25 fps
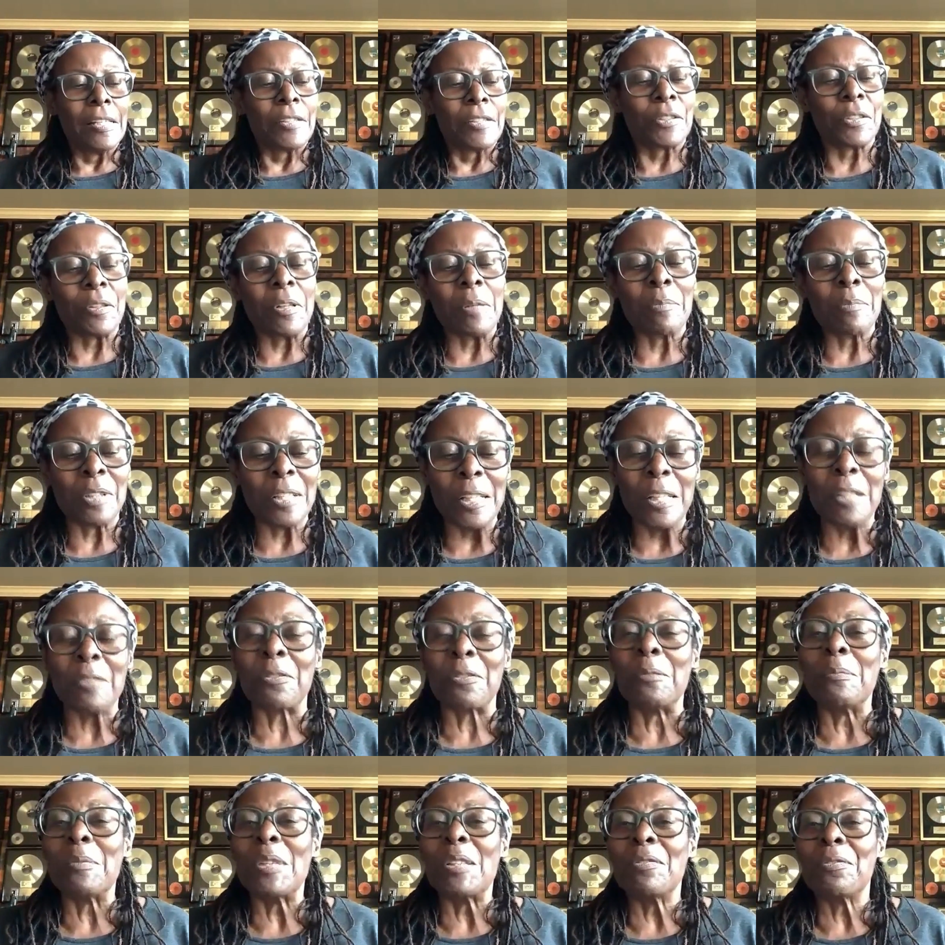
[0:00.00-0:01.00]
So I played it
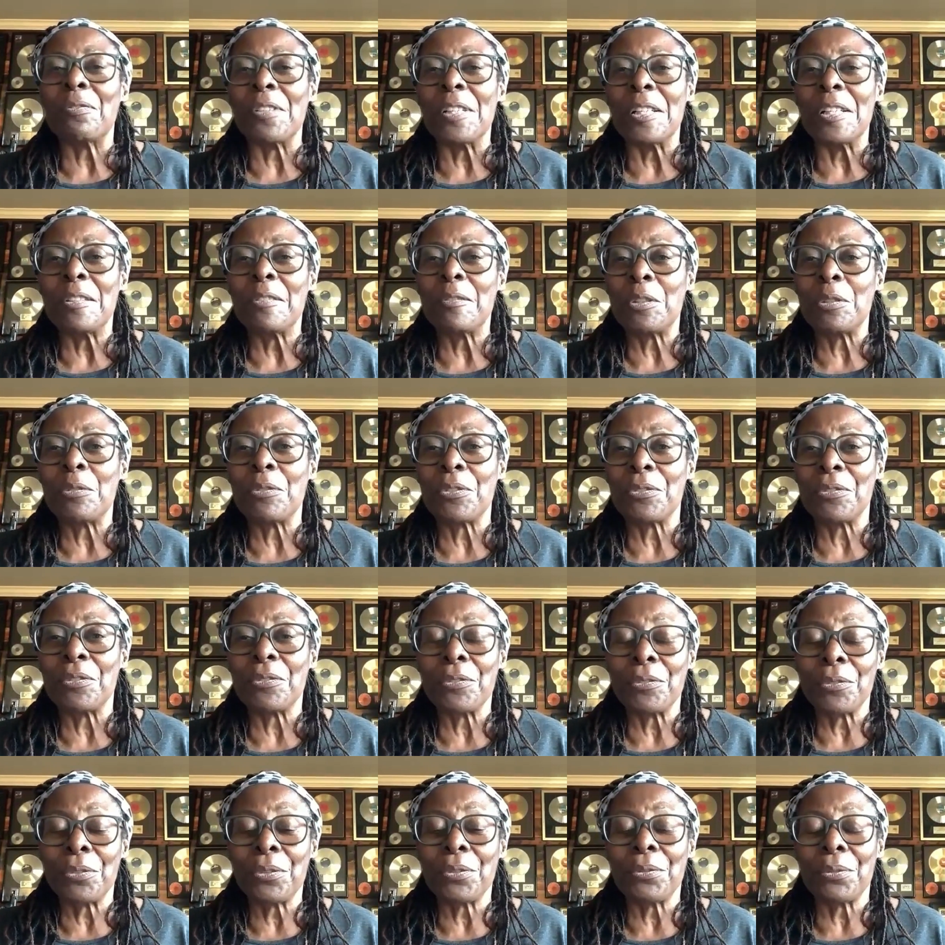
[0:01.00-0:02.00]
for my friend who
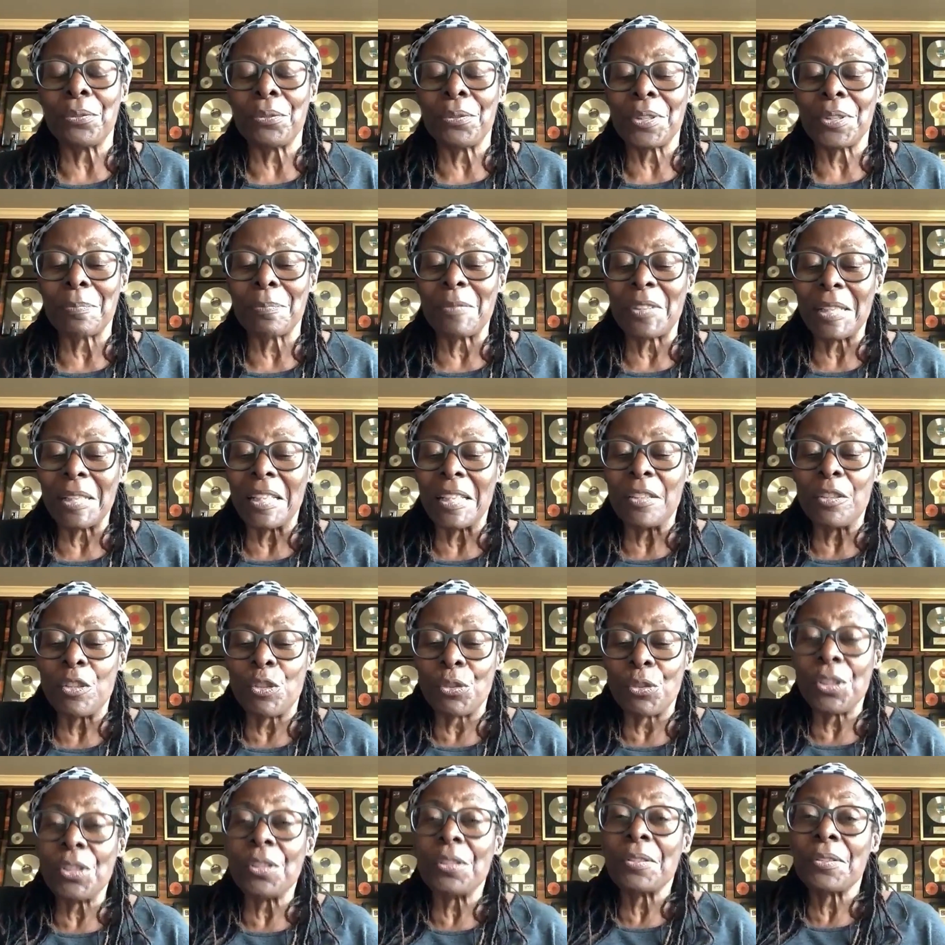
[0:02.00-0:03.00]
is an
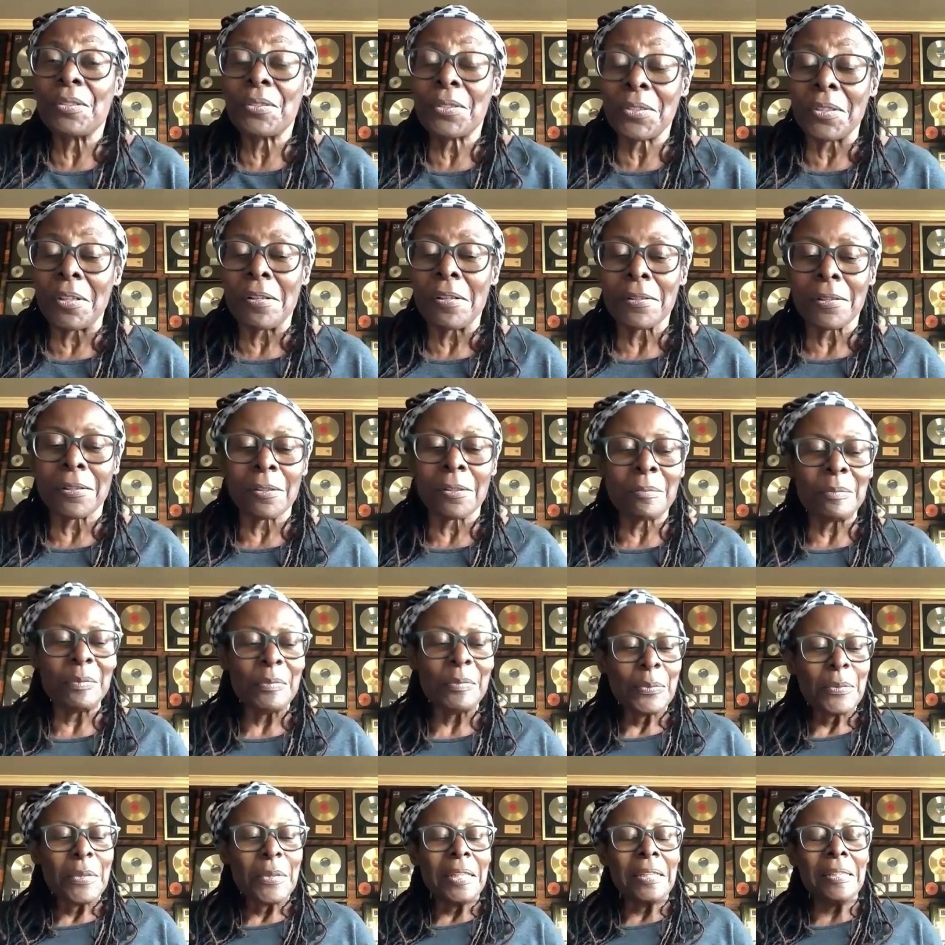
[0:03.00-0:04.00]
engineer in Stockholm.
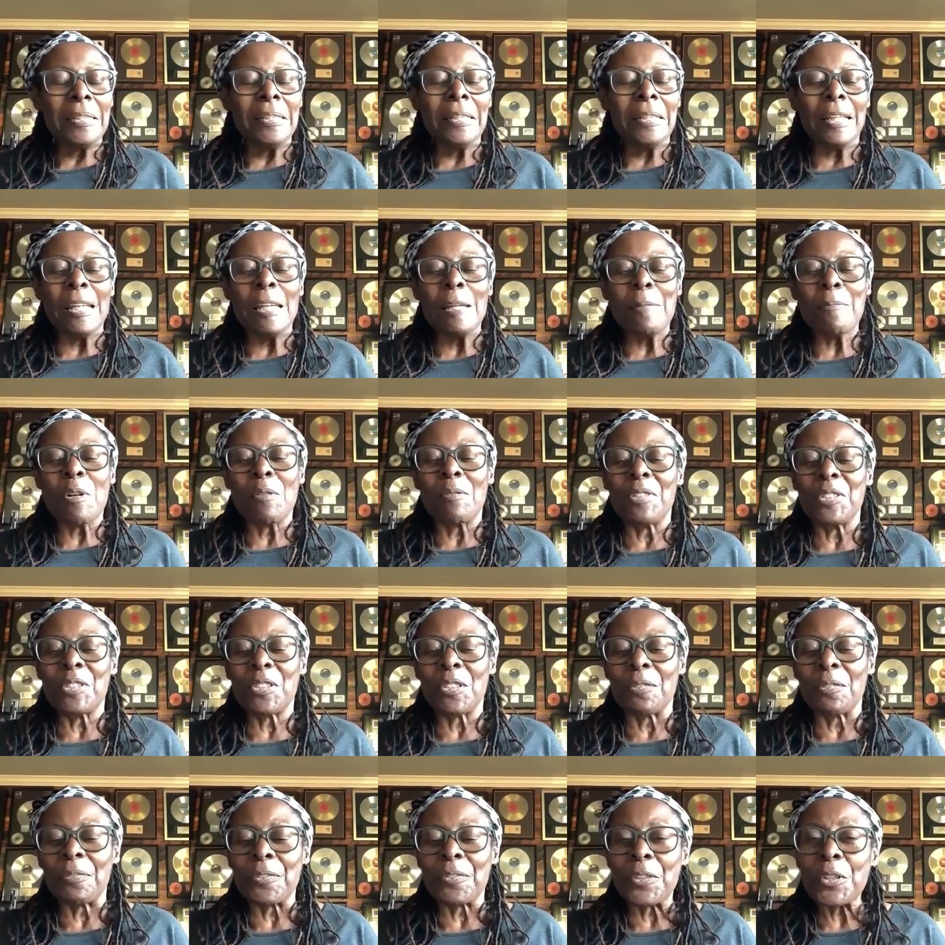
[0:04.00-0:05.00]
And he came over.
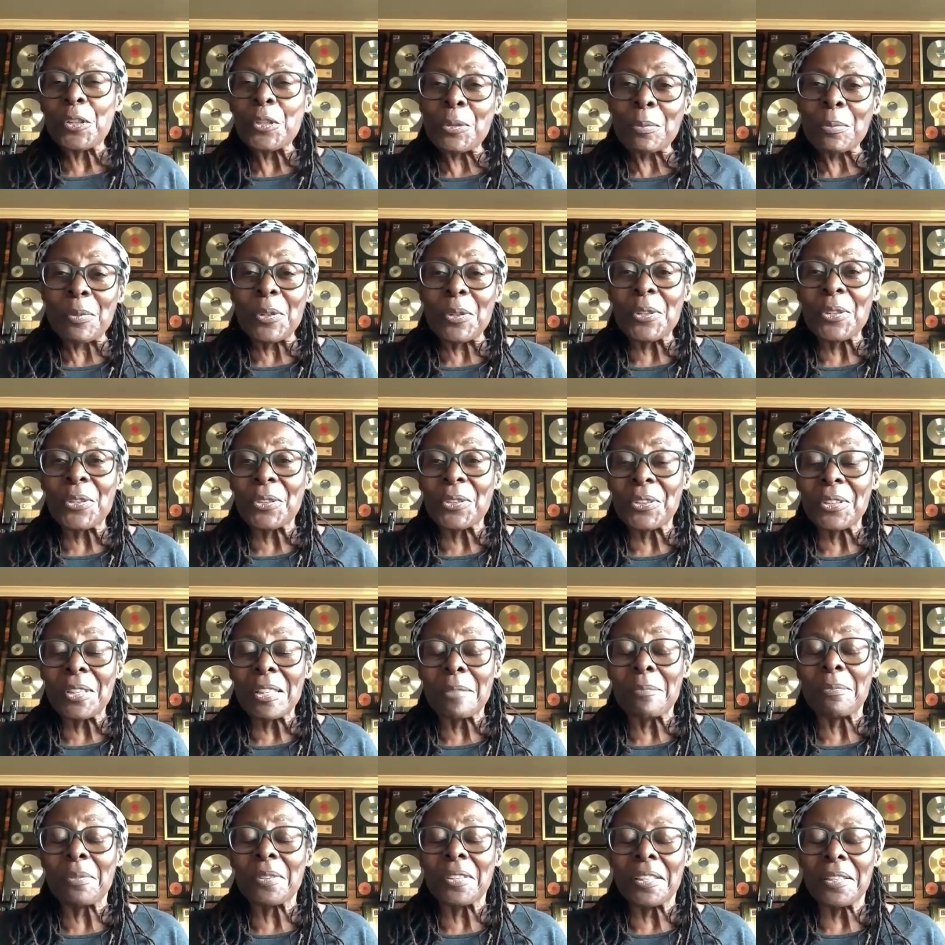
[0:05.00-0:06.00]
He's the first
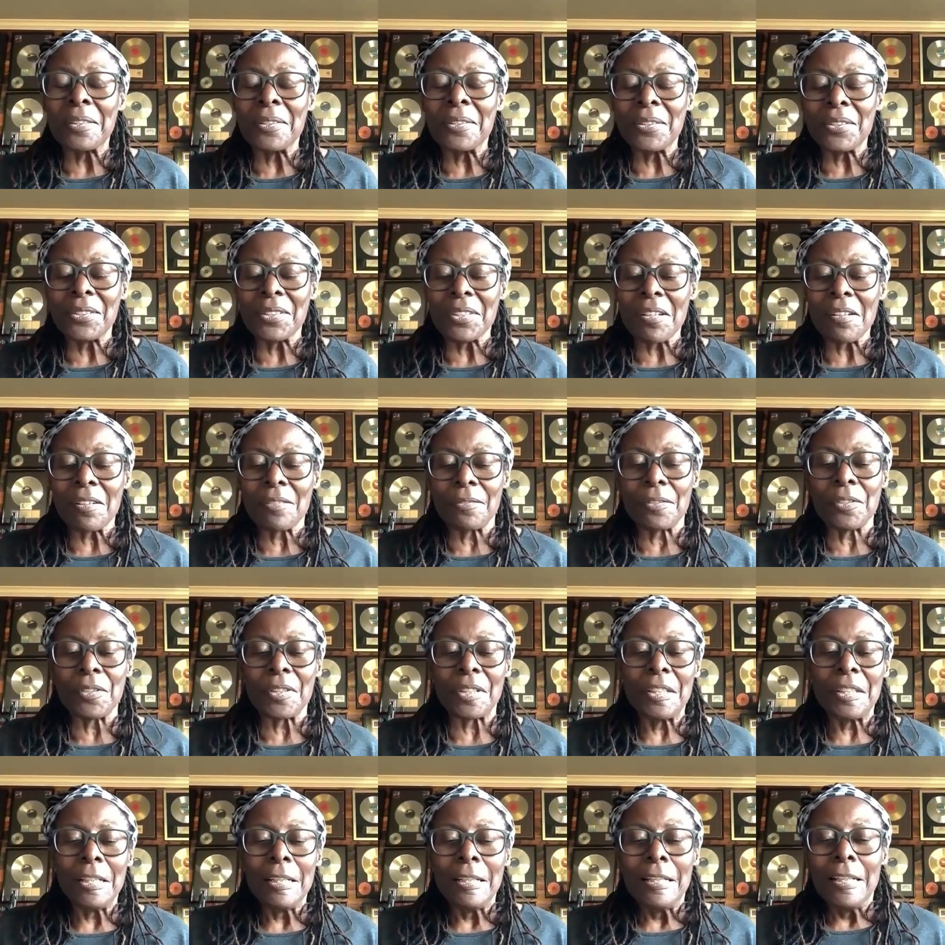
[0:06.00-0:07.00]
person I played the song
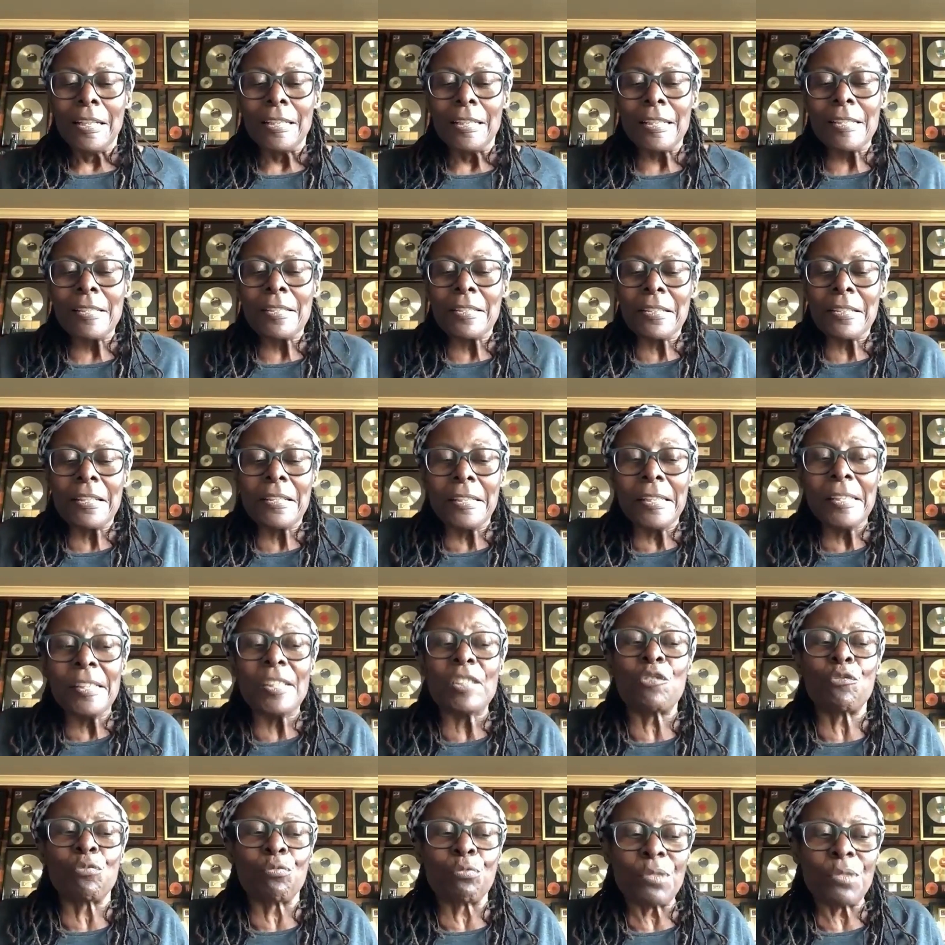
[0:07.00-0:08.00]
for. And I said, I think
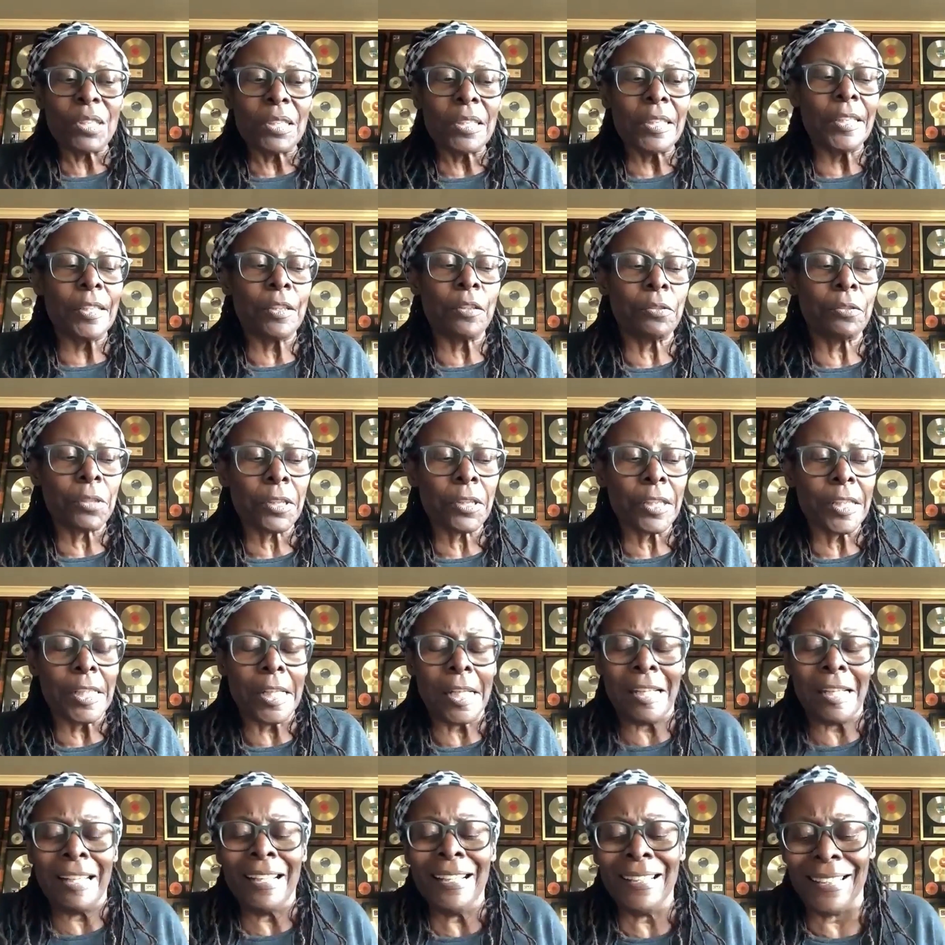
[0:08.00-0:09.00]
it's really
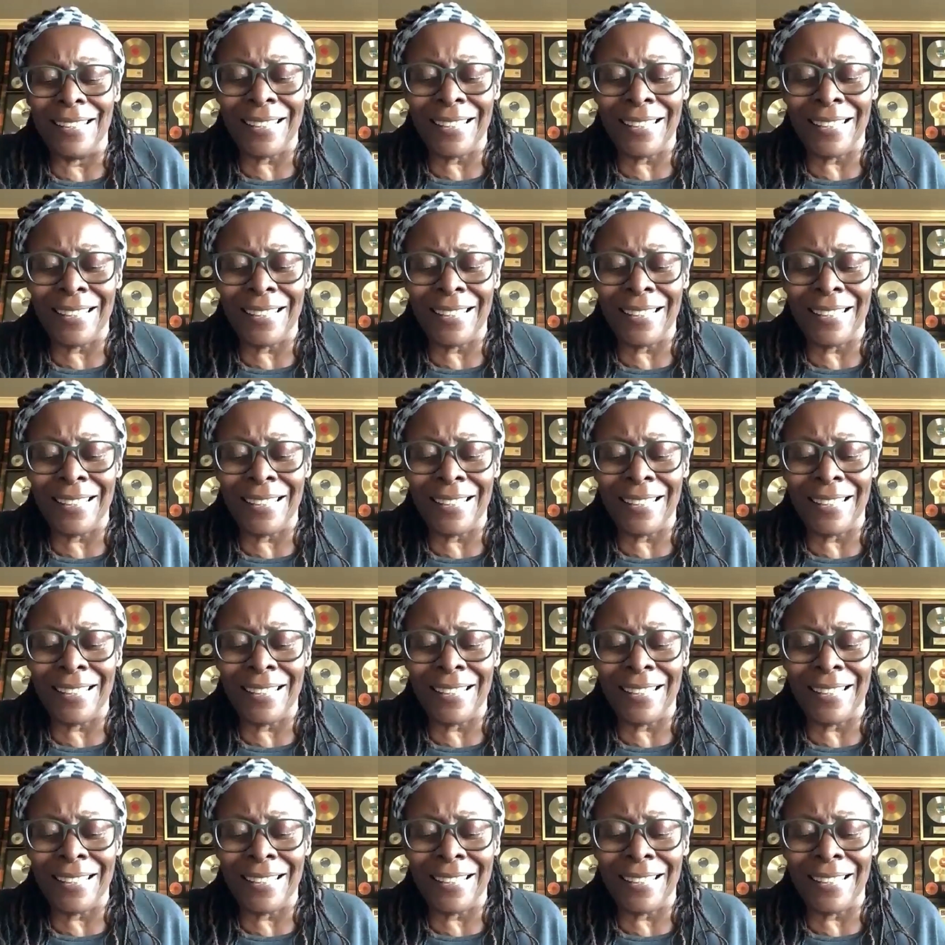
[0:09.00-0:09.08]
corny.